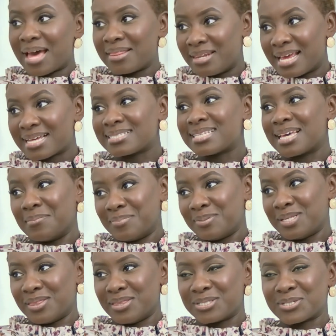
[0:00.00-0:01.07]
back the next day and
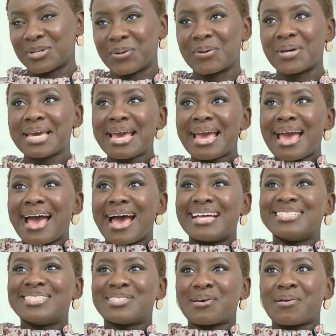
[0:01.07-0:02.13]
present the show.
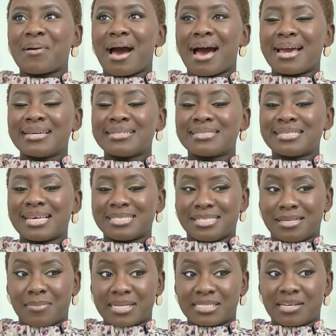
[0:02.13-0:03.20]
And so I said
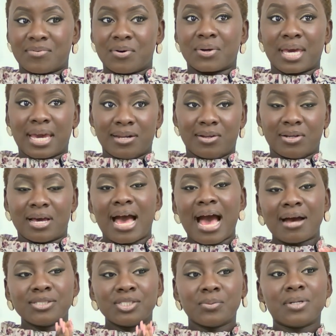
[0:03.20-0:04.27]
to myself, okay, Lola,
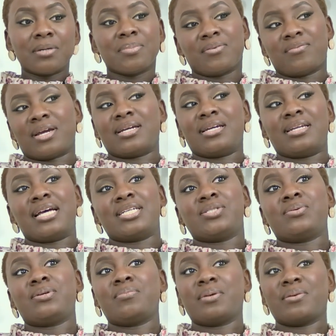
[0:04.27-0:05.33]
how do you want to be recognized?
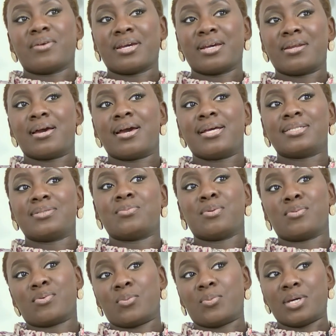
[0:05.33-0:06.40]
You want to be recognized
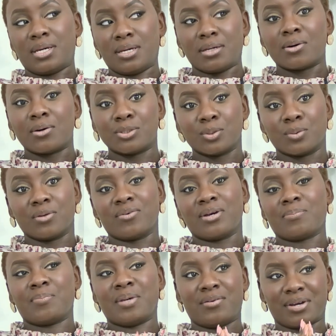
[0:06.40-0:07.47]
with a wig, or do you want
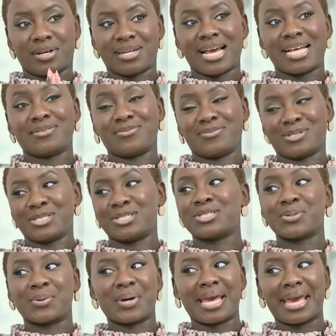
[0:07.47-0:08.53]
to be recognized with your
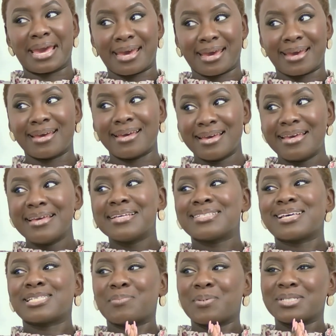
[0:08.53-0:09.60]
short hair?
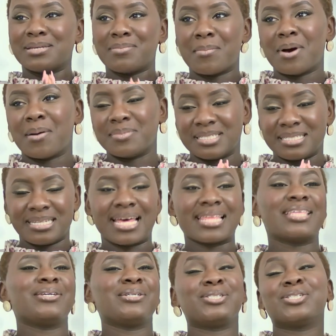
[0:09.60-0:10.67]
So I spoke to my mum and she said, I
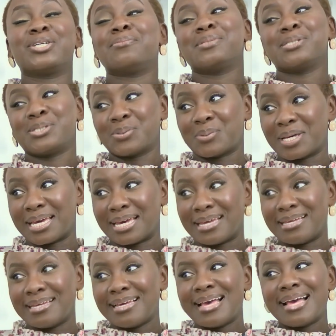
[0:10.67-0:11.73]
think you should go with the short
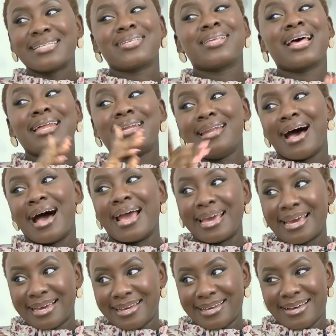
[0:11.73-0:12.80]
hair. So that
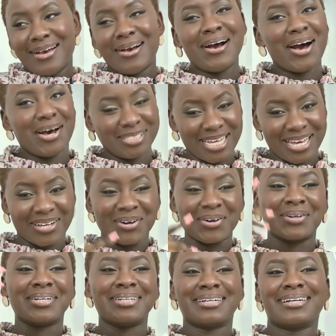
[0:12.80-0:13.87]
night, after I
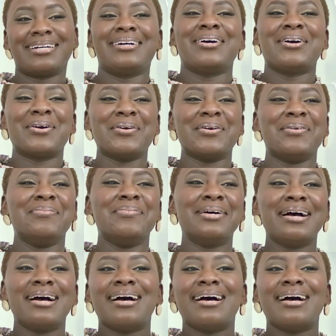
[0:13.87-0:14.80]
got home,